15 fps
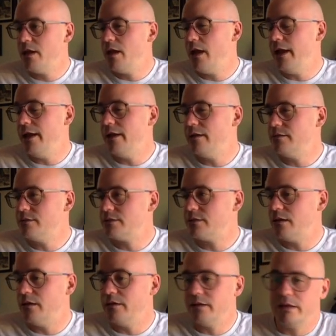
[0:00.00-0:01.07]
And
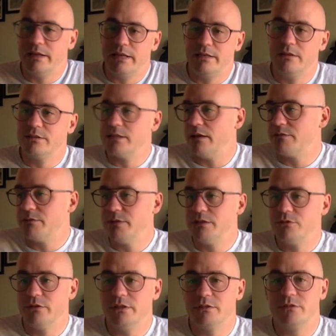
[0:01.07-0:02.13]
yeah, he does have some
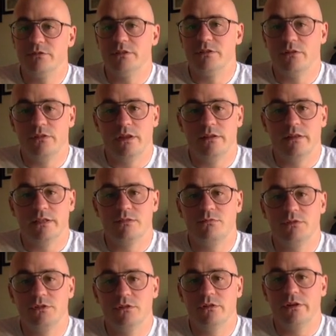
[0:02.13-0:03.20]
injury history, so that's
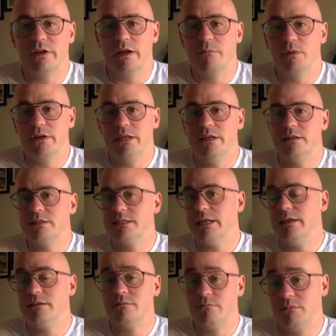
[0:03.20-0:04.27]
what you're looking at. But he is
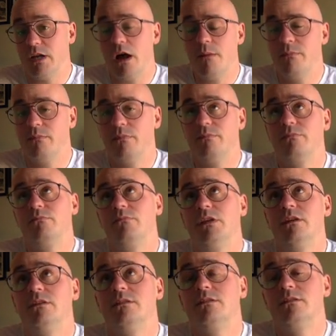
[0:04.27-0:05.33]
a top.
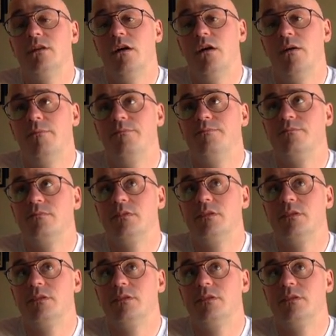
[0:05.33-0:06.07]
He's on